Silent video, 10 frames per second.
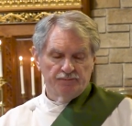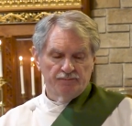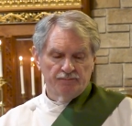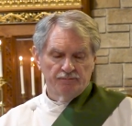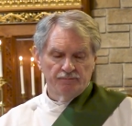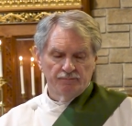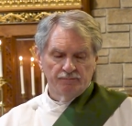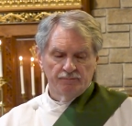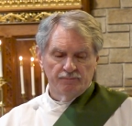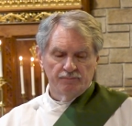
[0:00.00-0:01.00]

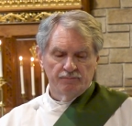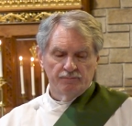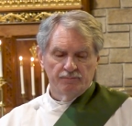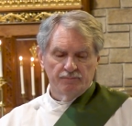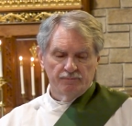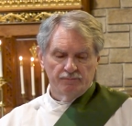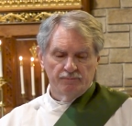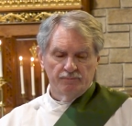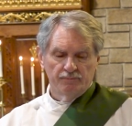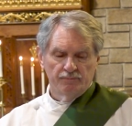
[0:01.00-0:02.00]

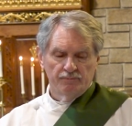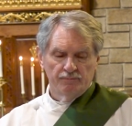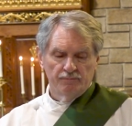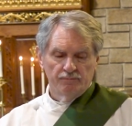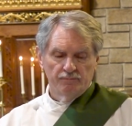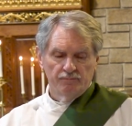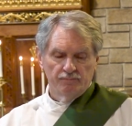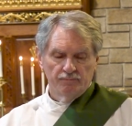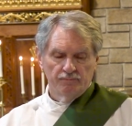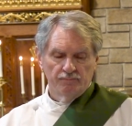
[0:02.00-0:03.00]

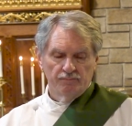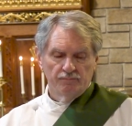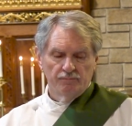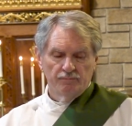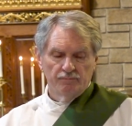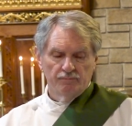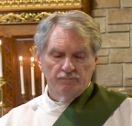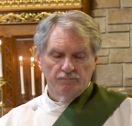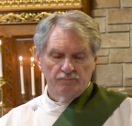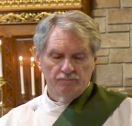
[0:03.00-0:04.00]

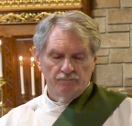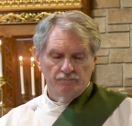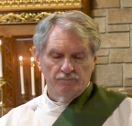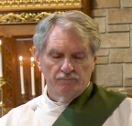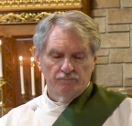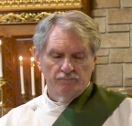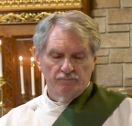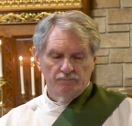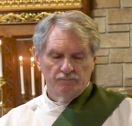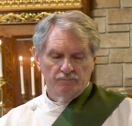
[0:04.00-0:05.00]

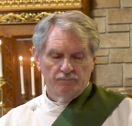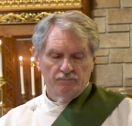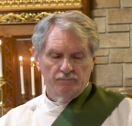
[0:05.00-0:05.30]
No one is speaking in this clip.